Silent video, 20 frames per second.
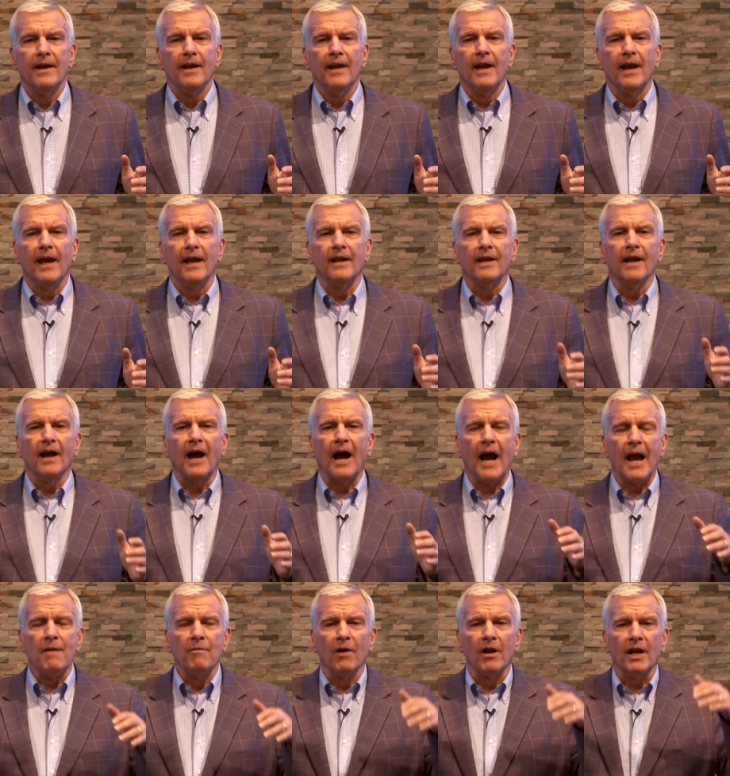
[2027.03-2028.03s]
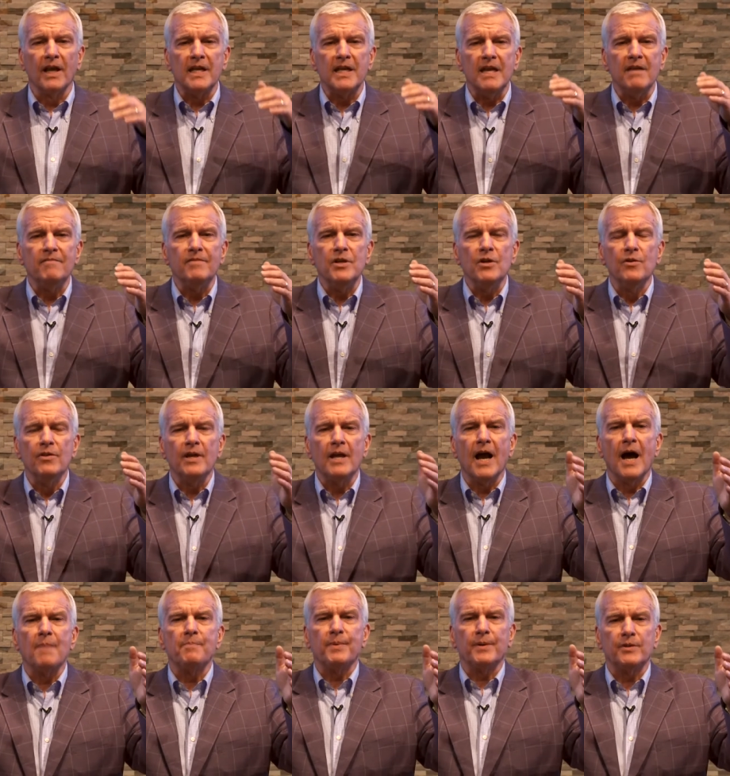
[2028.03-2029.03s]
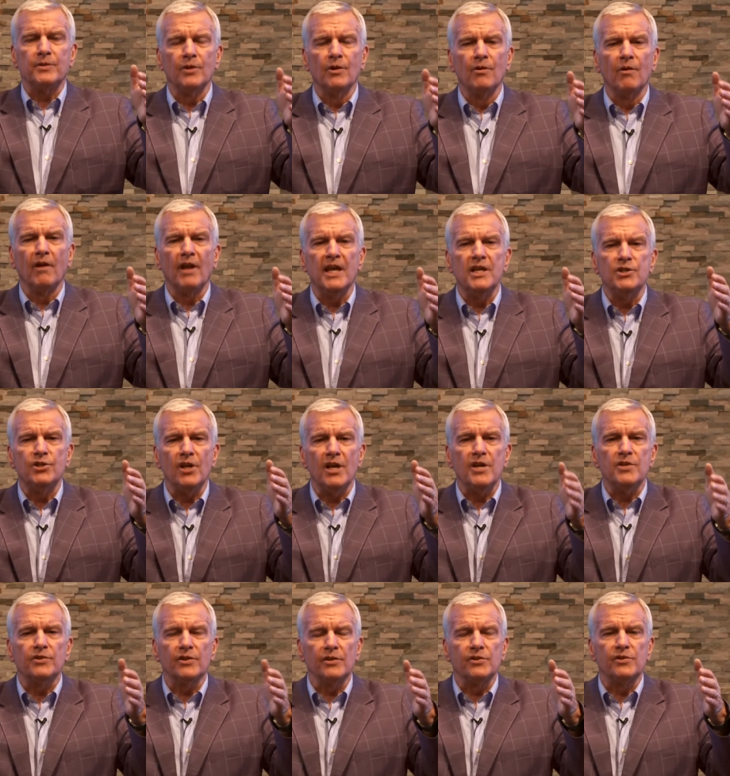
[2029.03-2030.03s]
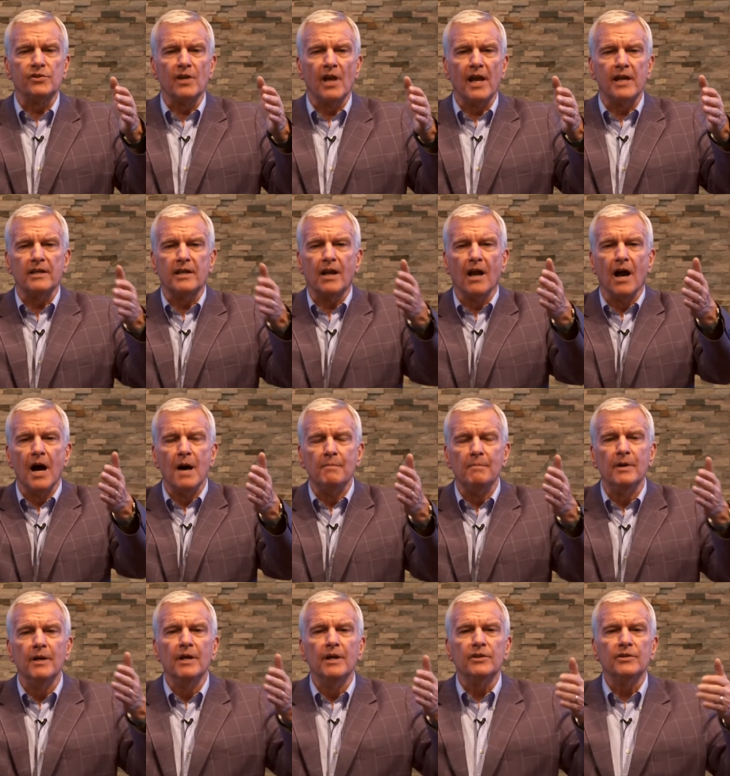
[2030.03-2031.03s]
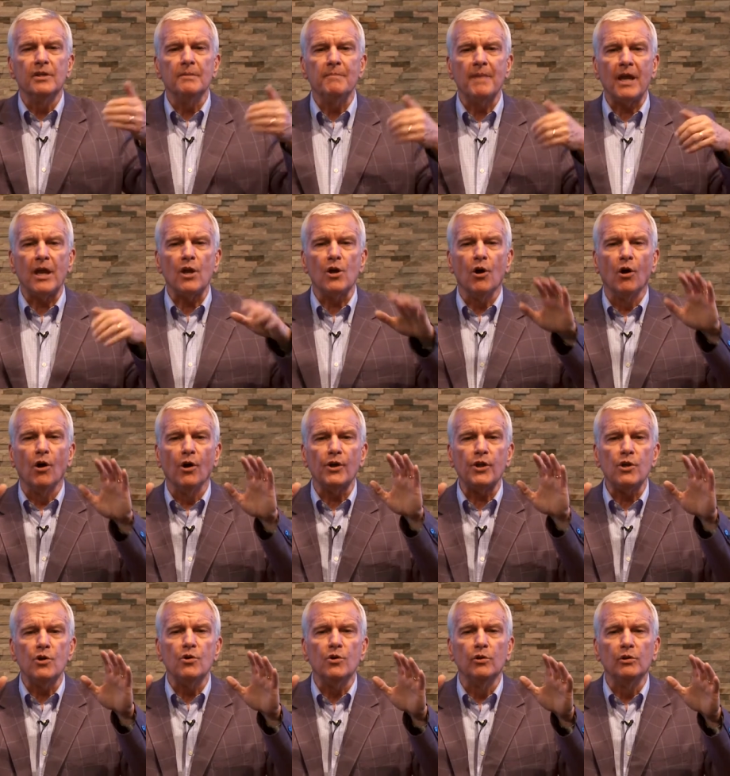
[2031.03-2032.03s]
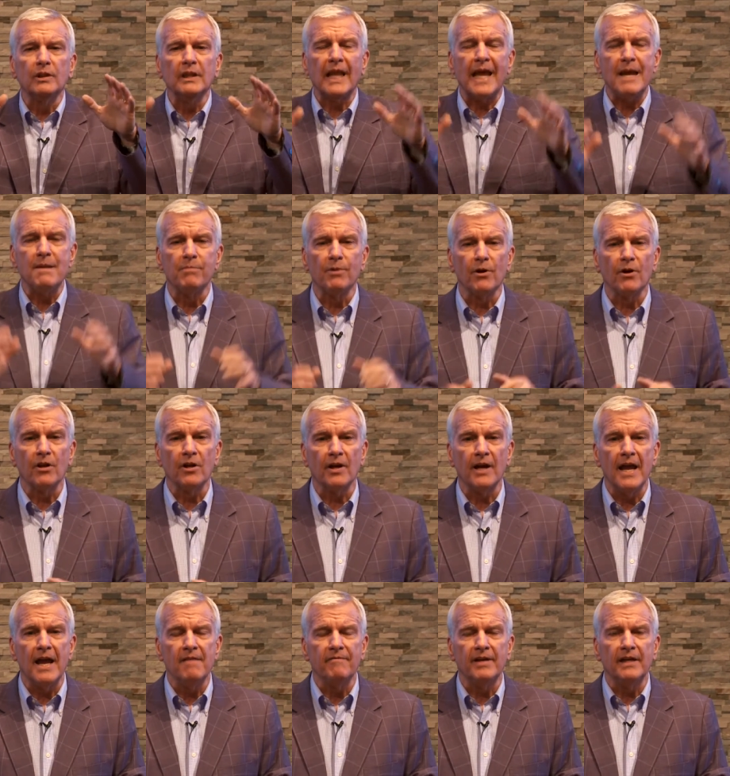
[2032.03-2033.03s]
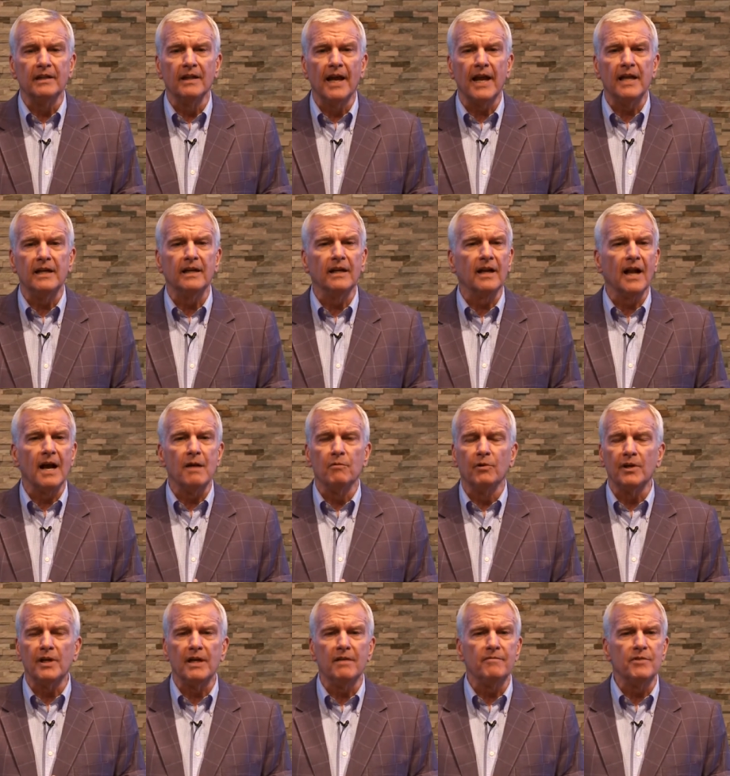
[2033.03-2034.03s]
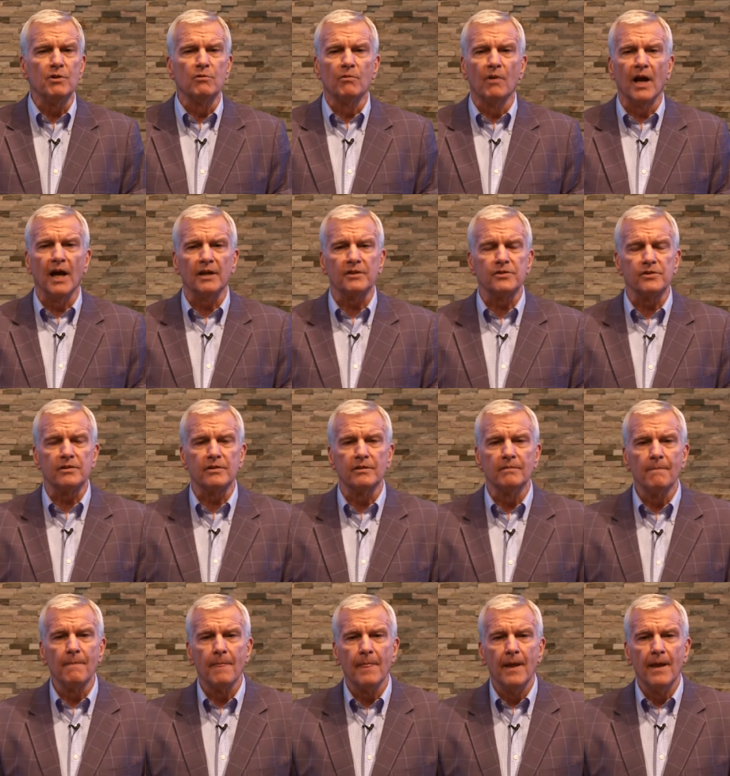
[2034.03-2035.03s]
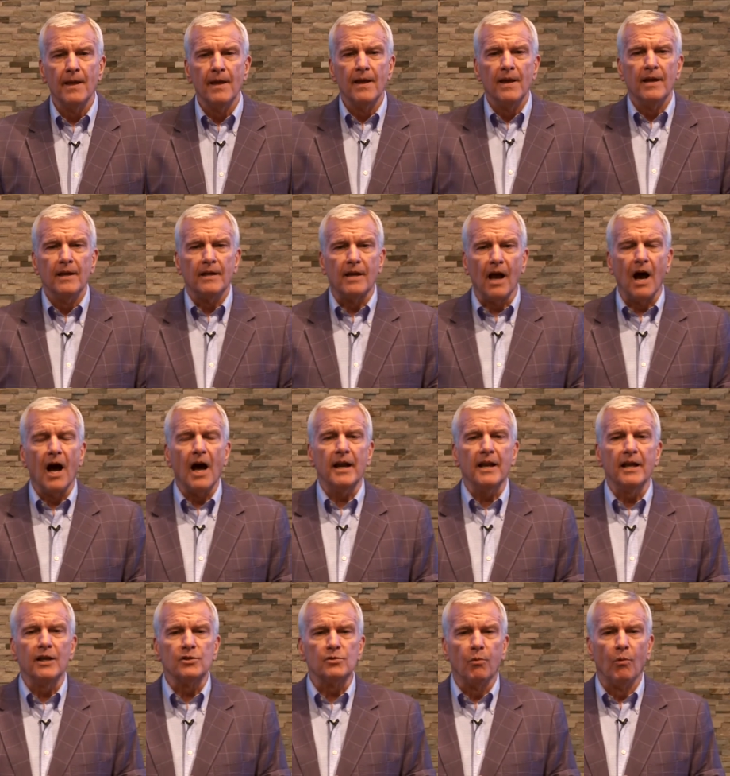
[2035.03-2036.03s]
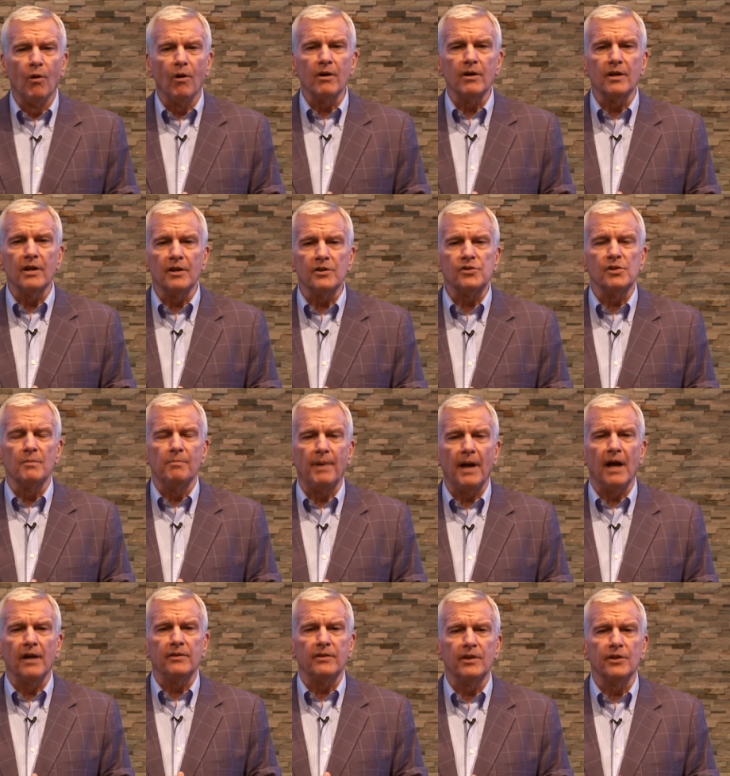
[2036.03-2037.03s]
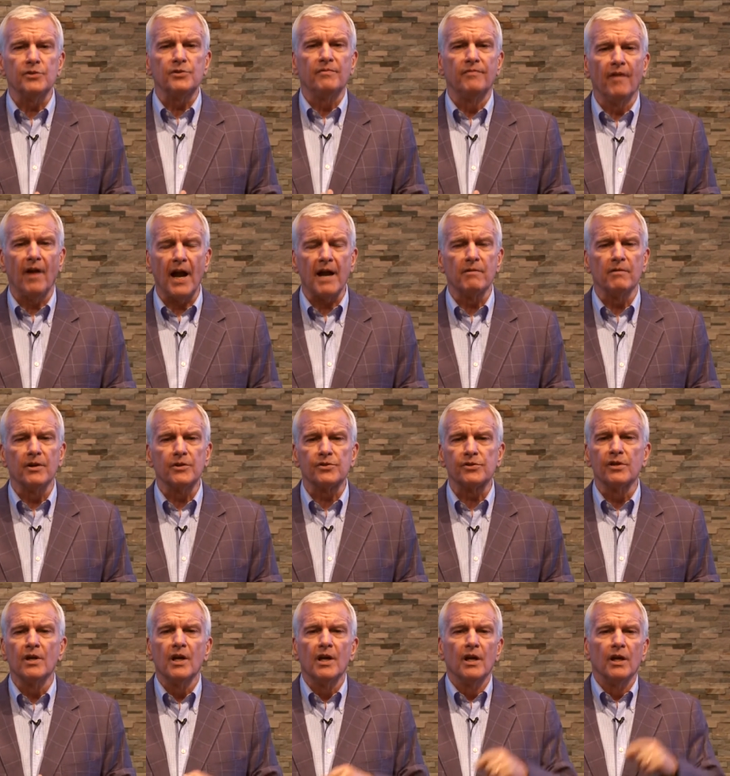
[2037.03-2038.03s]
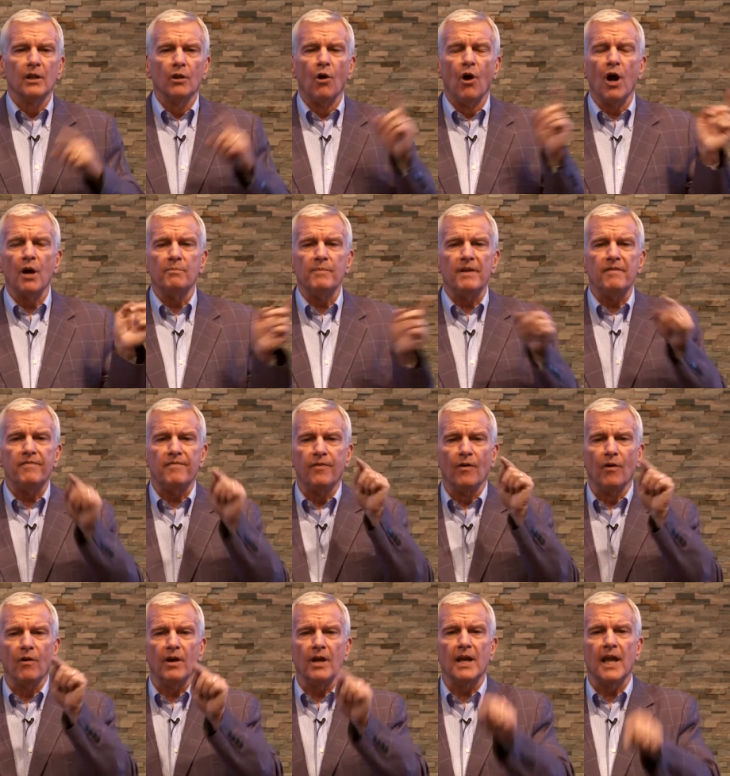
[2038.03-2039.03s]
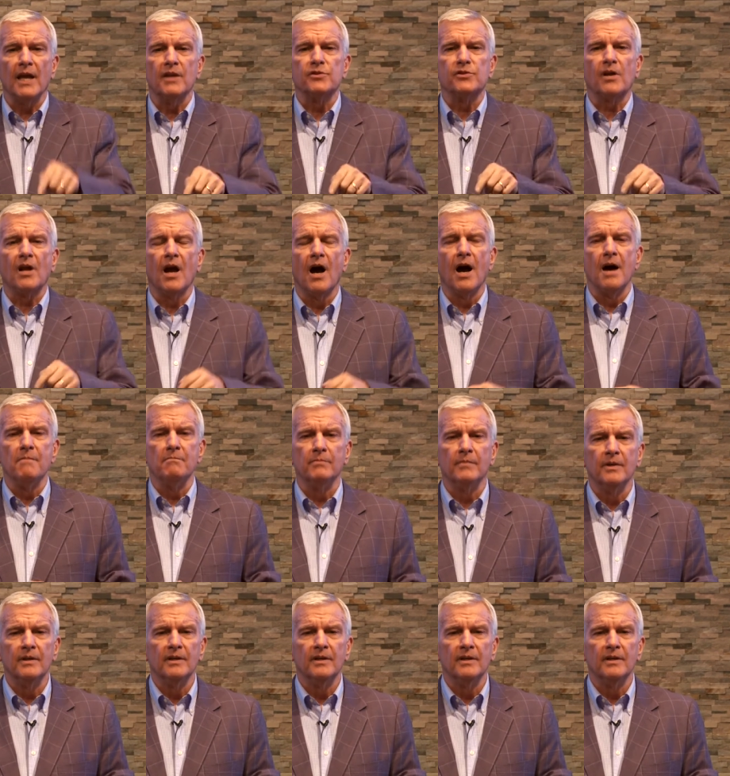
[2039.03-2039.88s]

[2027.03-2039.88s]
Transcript: And I want to give you the opportunity. Jesus said, Come to me, all you who labor and are heavy laden, and I will give you rest. God has warned us about this virus long before it has come.